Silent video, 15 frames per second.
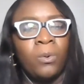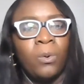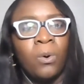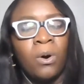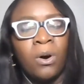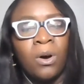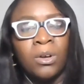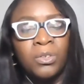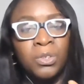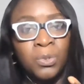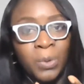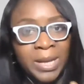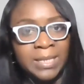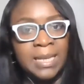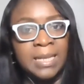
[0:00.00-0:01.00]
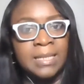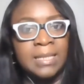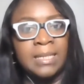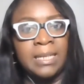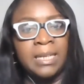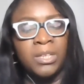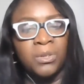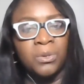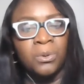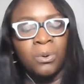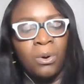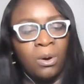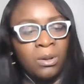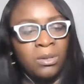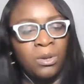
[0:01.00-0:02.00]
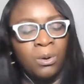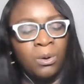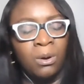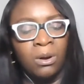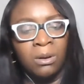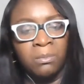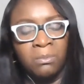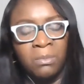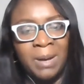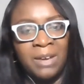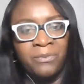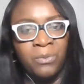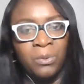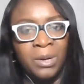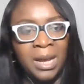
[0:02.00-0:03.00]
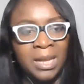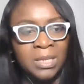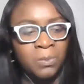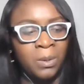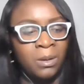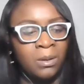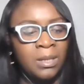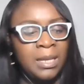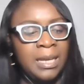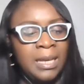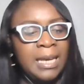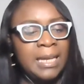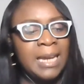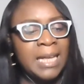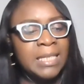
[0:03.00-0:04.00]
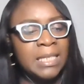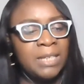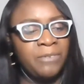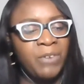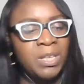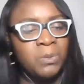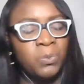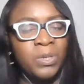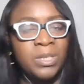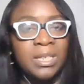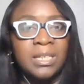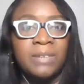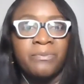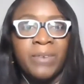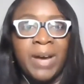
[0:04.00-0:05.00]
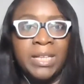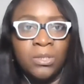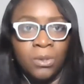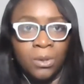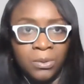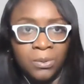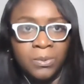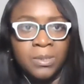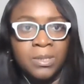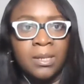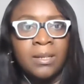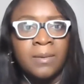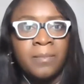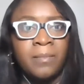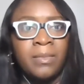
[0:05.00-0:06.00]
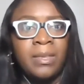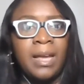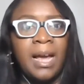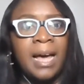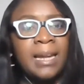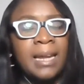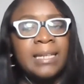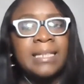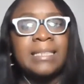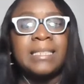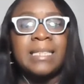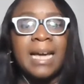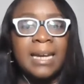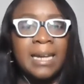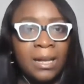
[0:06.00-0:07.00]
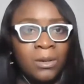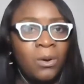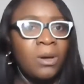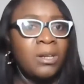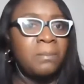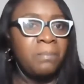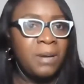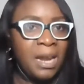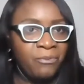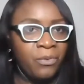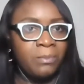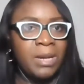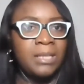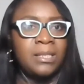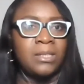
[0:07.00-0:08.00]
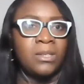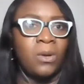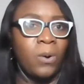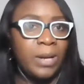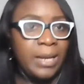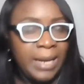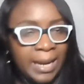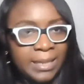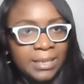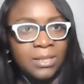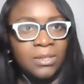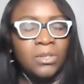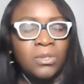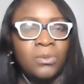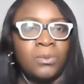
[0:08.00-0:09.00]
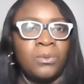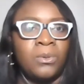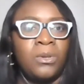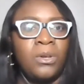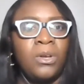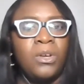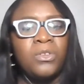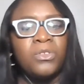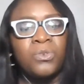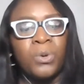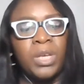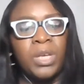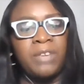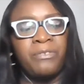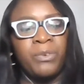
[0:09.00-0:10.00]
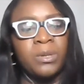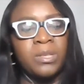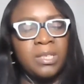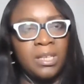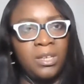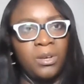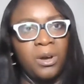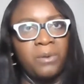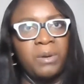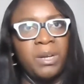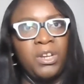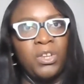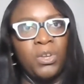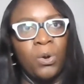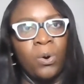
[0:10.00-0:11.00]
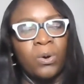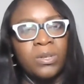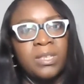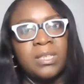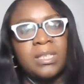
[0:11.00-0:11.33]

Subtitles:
or USSD, you know, on your mobile phone as well. There's a difference between the device you're using and then the channel or the platform that is connecting to. So if you're securing your